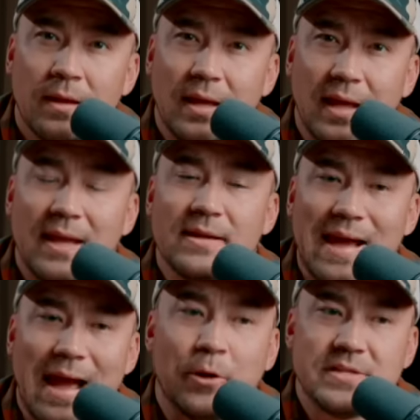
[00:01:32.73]
in
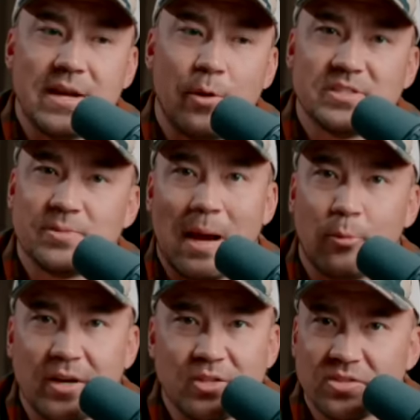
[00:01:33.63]
counterterrorism
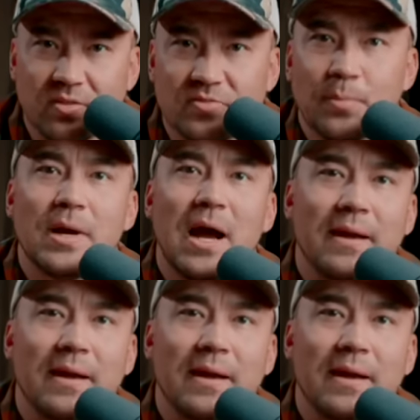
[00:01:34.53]
operations of some kind.